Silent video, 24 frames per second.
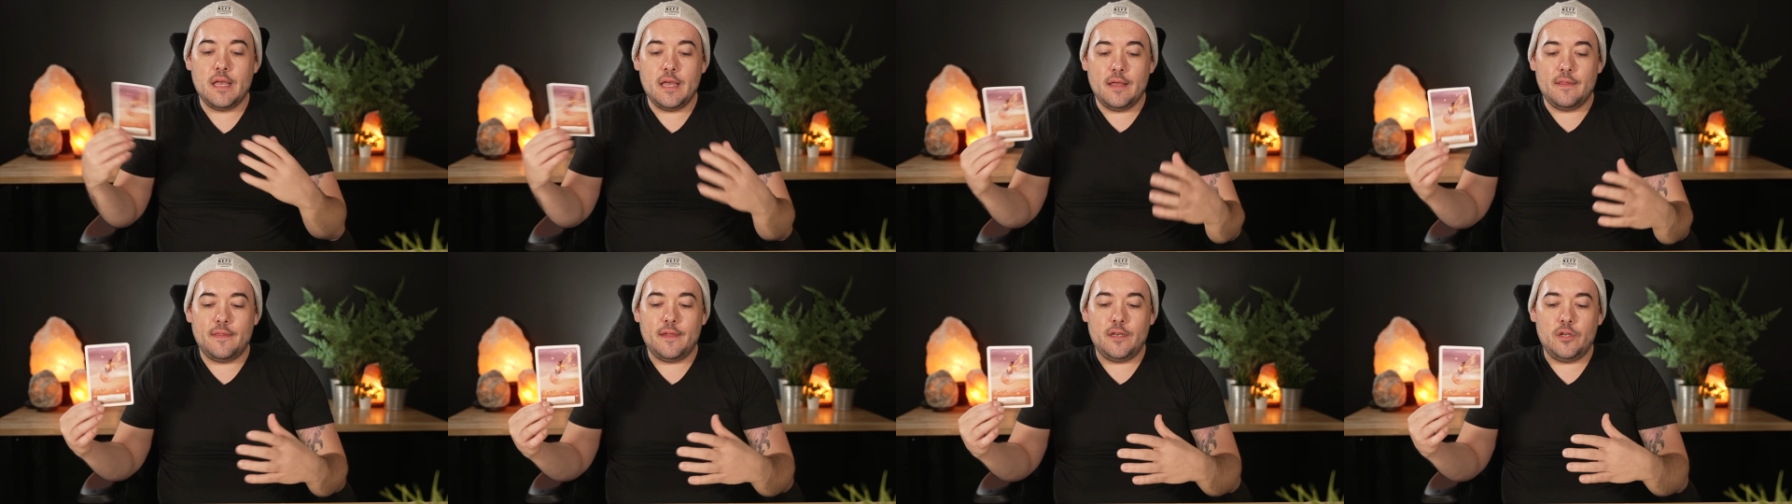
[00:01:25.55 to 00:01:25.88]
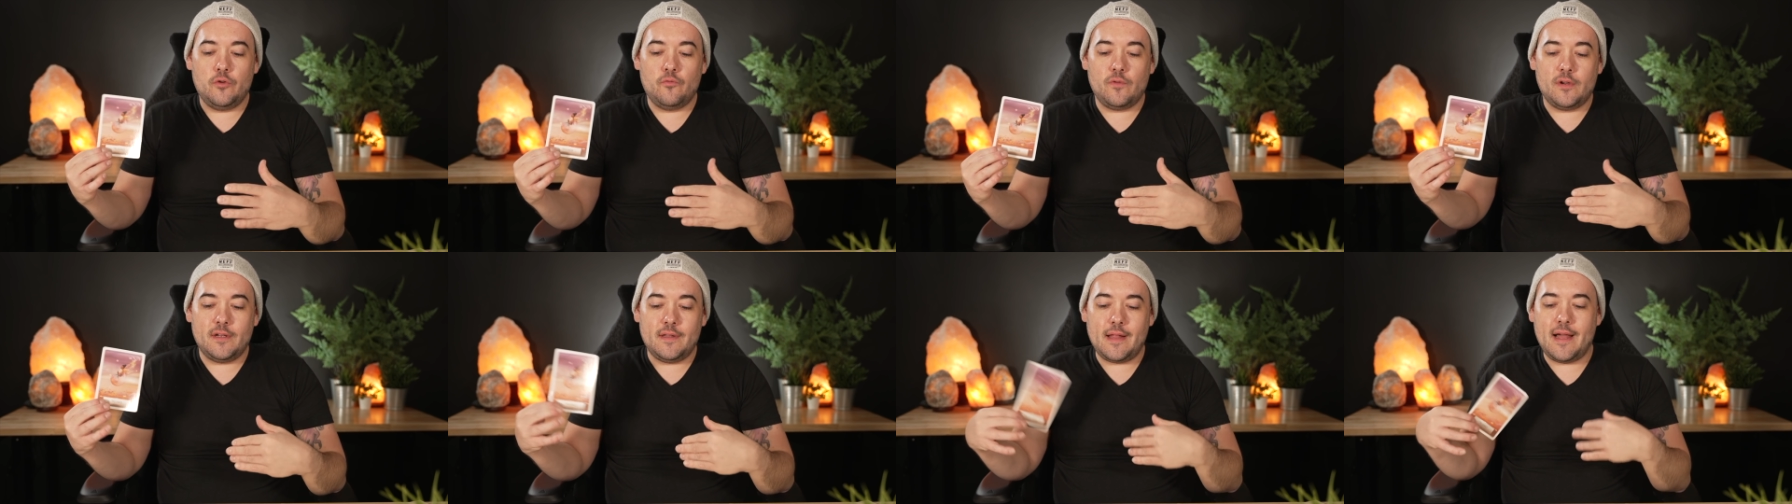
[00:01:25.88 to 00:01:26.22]
than you
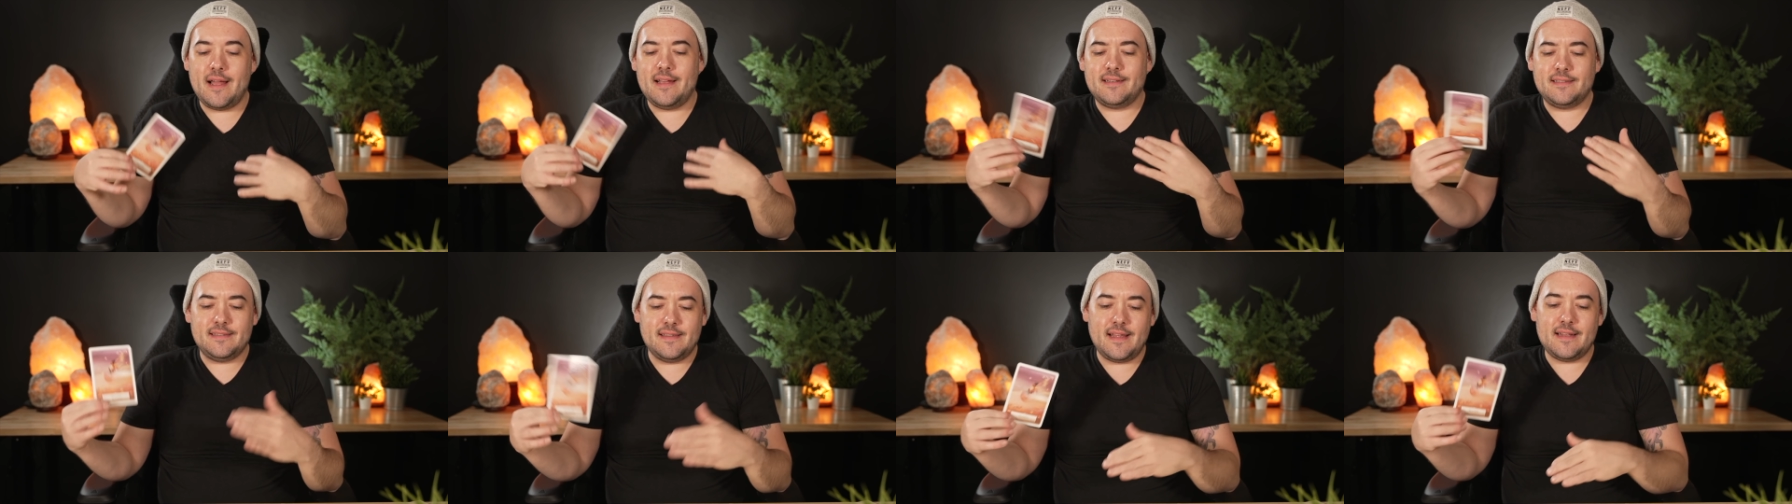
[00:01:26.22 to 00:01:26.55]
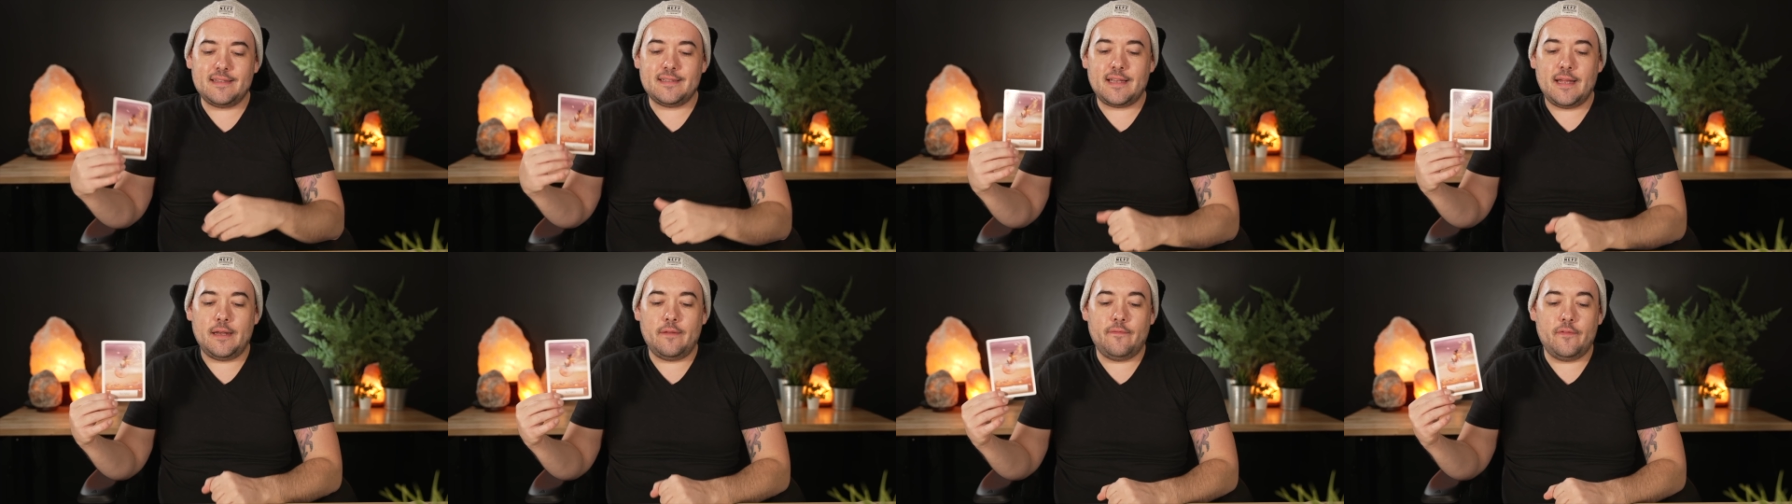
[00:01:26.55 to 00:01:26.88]
realize and that's
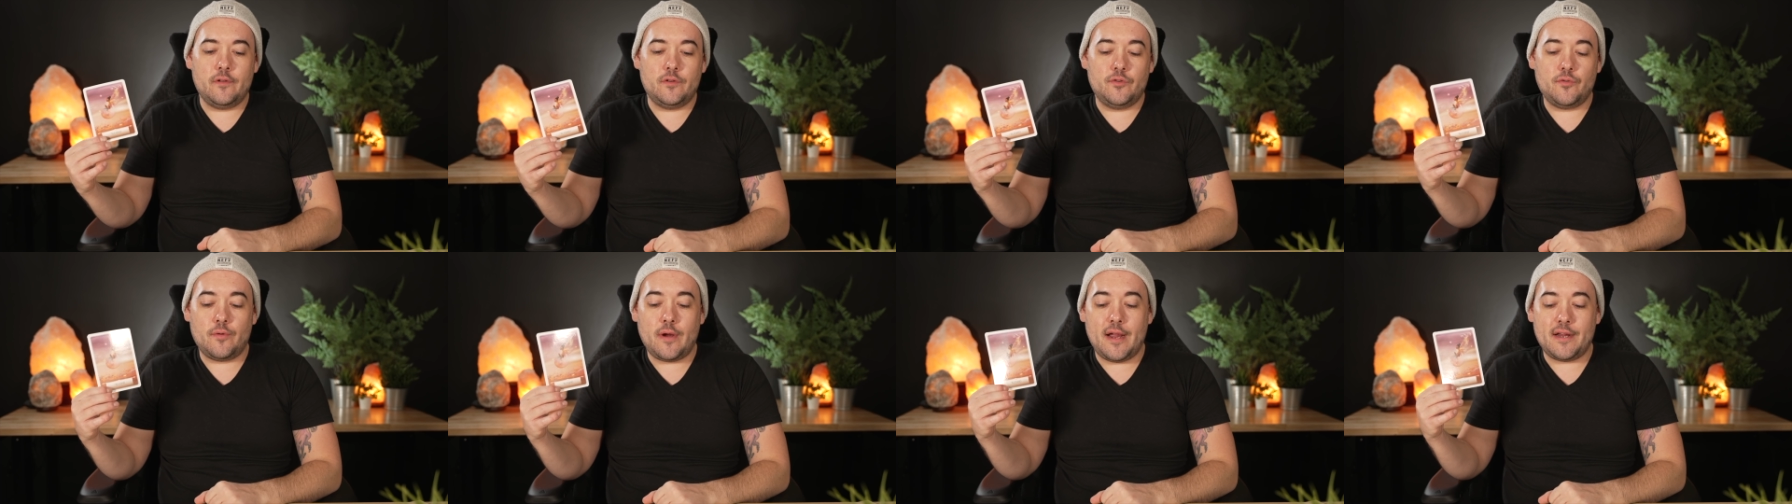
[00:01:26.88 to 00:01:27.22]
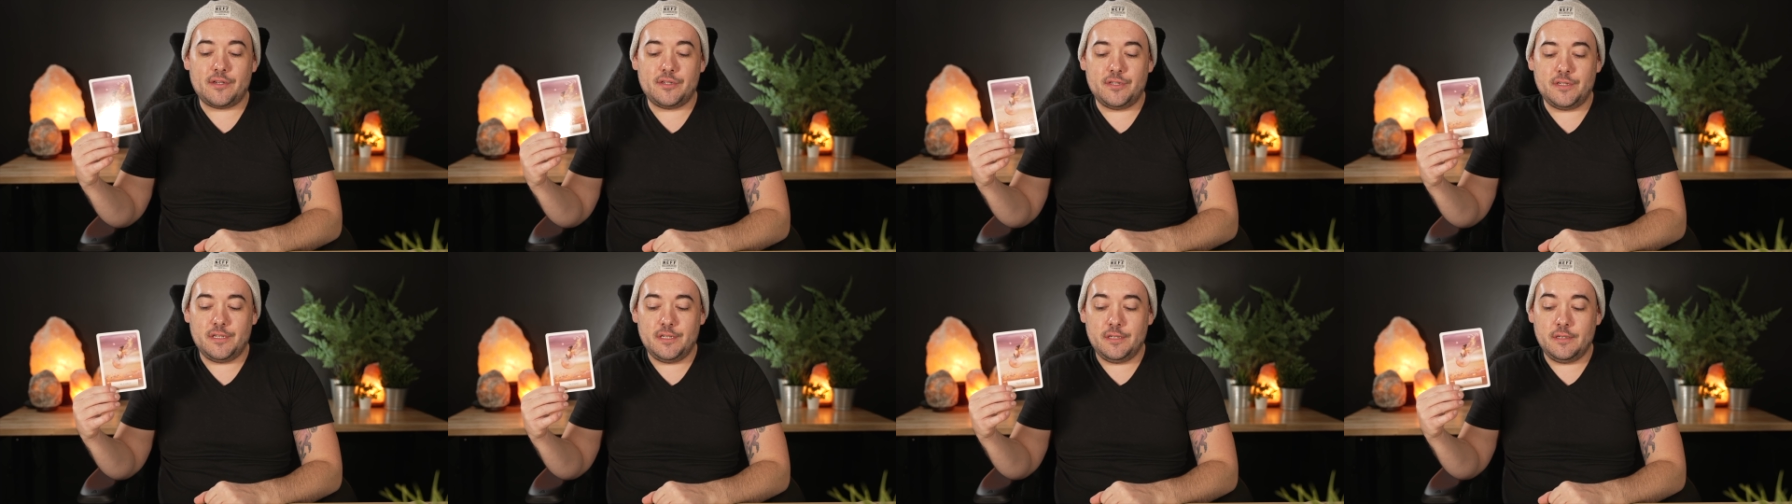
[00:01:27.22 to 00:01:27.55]
kind of the
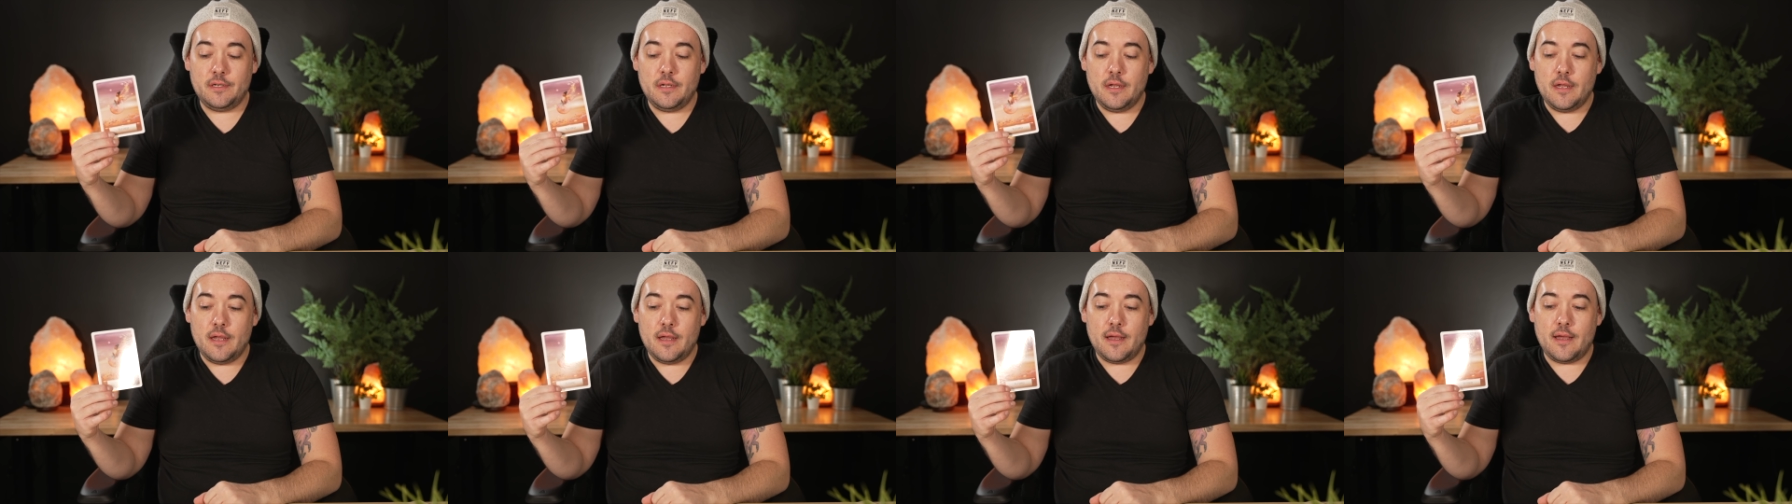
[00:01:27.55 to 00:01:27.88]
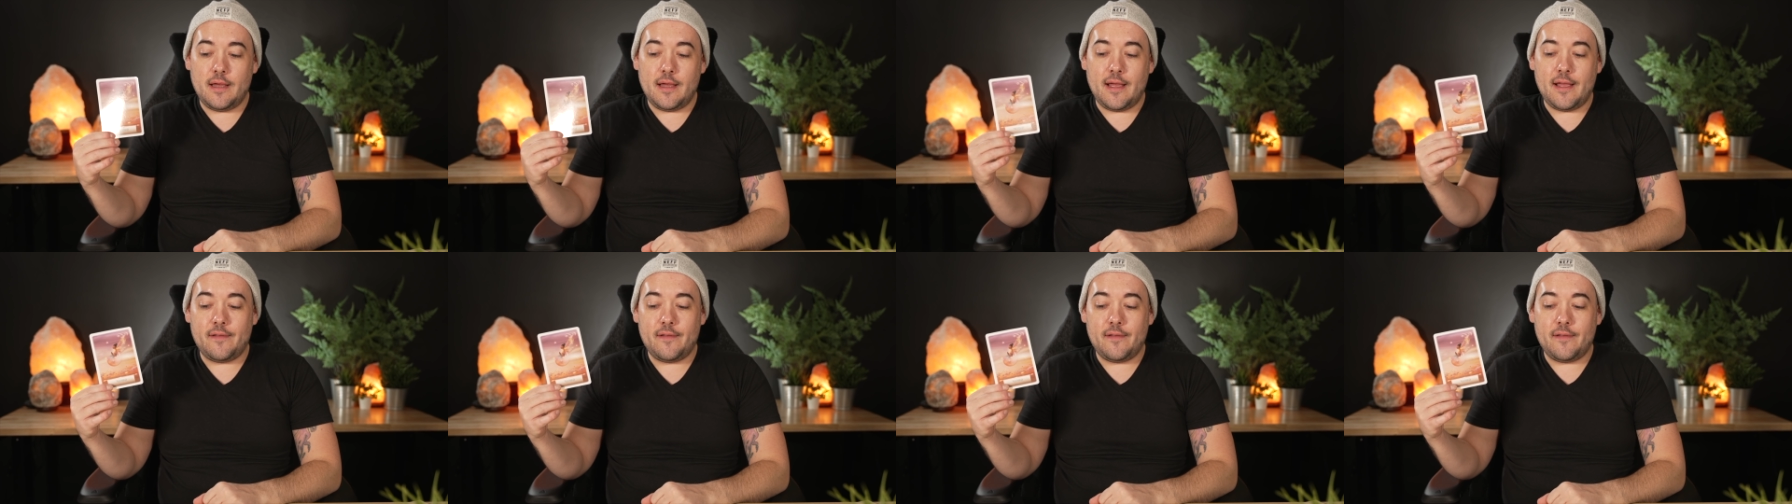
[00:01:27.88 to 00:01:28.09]
direction uh,